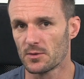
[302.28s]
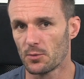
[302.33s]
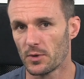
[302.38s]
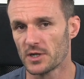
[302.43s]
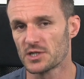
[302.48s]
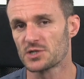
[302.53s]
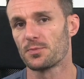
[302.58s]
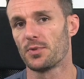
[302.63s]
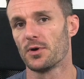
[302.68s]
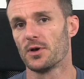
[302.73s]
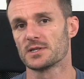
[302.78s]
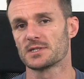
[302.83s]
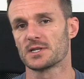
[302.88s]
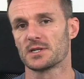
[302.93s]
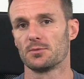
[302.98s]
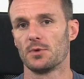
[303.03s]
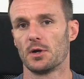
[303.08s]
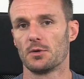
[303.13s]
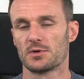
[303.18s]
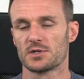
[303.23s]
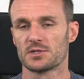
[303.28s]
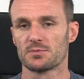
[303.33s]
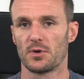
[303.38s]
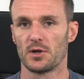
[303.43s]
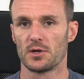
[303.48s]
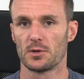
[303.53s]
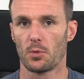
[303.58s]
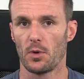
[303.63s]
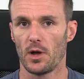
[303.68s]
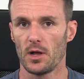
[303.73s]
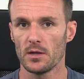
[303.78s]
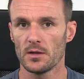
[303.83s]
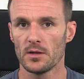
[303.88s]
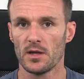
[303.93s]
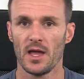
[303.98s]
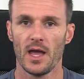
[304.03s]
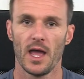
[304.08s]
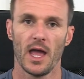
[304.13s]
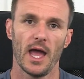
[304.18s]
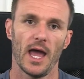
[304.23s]
which person will respond well
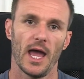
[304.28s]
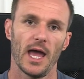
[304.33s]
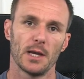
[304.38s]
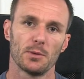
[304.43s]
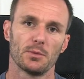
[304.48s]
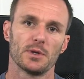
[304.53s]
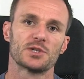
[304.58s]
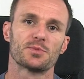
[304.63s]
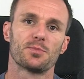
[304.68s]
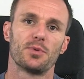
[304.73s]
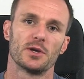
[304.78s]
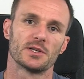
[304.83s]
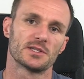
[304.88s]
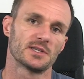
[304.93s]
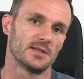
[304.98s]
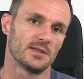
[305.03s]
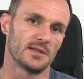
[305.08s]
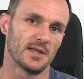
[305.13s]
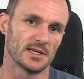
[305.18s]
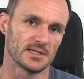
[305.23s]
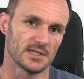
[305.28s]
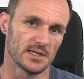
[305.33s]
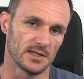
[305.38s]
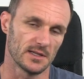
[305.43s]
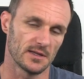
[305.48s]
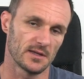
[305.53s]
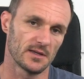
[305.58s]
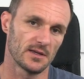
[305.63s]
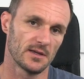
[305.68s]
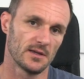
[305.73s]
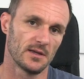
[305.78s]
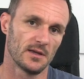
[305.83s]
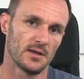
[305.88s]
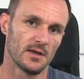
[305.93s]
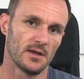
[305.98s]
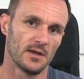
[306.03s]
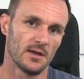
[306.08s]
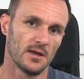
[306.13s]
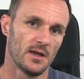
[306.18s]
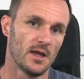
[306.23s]
and which person doesn't.
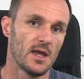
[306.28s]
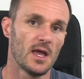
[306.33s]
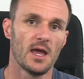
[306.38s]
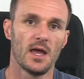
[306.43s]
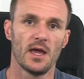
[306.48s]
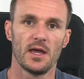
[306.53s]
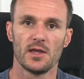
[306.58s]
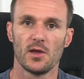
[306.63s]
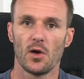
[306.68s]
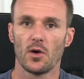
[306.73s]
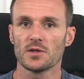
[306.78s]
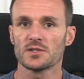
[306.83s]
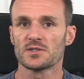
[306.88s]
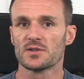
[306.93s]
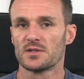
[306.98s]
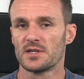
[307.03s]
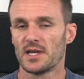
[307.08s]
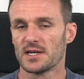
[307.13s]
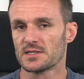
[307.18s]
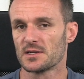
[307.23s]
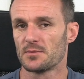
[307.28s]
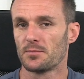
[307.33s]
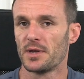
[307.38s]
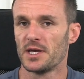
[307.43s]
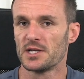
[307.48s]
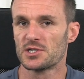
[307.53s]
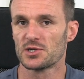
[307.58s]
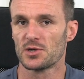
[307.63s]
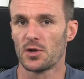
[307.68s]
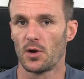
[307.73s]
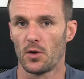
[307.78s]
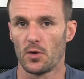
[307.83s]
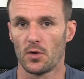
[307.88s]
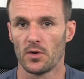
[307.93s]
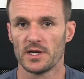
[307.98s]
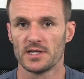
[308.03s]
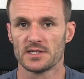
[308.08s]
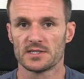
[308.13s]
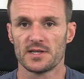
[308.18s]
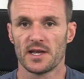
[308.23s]
He also doesn't pigeonhole
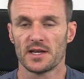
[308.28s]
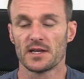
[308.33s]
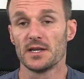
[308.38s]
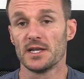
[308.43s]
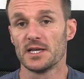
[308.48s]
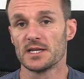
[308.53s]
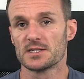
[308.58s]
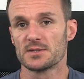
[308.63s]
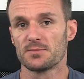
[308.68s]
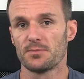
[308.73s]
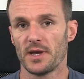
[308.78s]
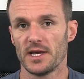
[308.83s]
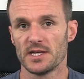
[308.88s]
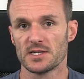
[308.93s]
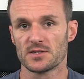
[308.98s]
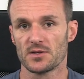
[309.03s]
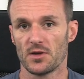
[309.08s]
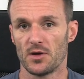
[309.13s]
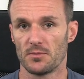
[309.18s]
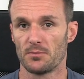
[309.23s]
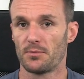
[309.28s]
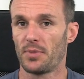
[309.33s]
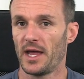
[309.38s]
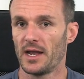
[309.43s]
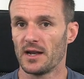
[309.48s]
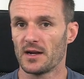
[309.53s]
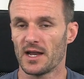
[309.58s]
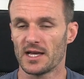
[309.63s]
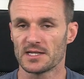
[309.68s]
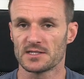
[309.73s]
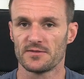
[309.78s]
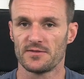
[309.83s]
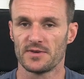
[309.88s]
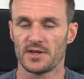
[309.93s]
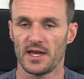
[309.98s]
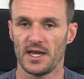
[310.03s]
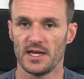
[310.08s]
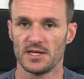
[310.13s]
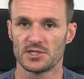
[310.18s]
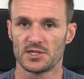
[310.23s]
his techniques based on pain
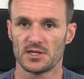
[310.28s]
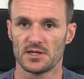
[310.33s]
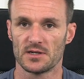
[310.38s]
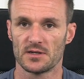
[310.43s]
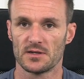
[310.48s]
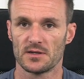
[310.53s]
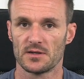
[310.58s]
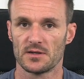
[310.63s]
classification.